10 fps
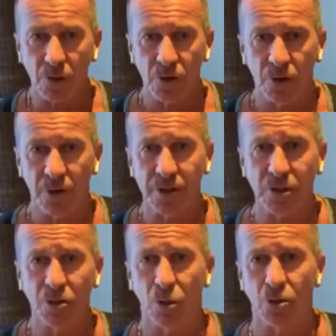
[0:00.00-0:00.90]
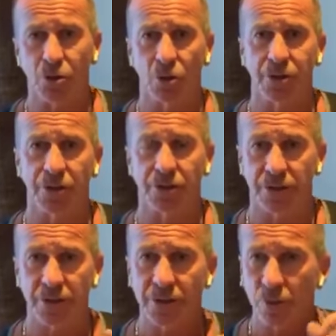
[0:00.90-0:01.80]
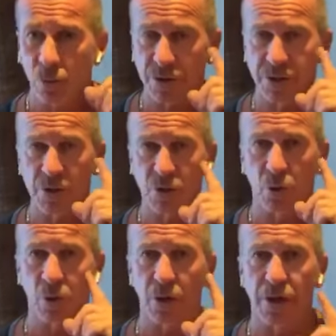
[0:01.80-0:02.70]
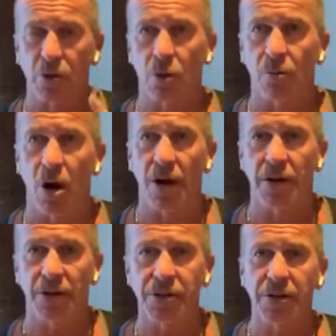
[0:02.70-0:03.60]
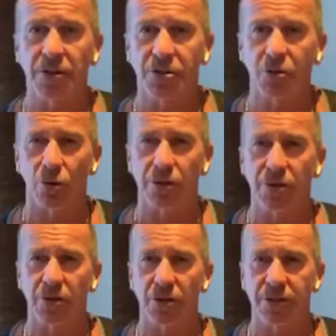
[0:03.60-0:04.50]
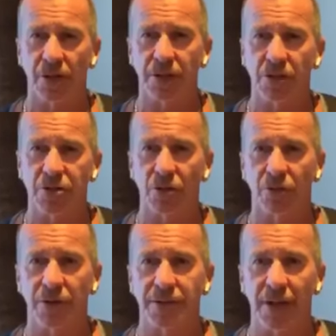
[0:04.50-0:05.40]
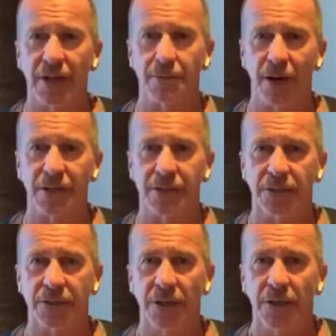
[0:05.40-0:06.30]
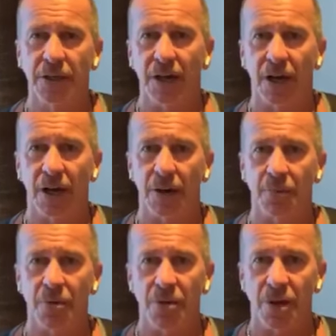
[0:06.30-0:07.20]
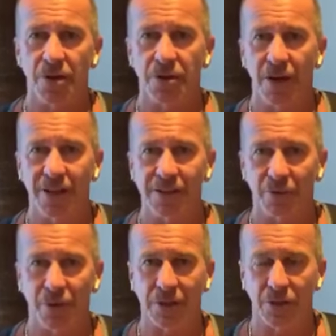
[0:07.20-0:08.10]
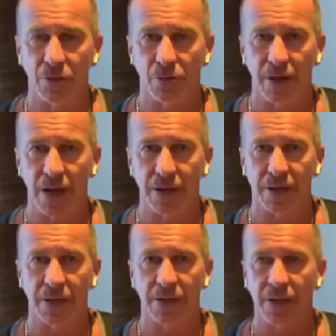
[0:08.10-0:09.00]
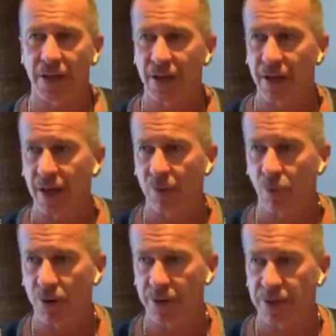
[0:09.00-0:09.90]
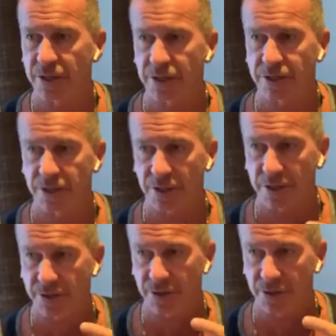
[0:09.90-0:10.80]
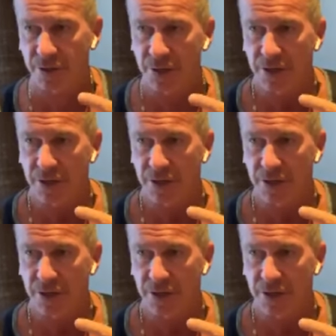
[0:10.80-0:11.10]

These are your choices. This is what's in your mind, and these are the stories that you're telling yourself on a daily basis that is affecting your reality. And what it is, it's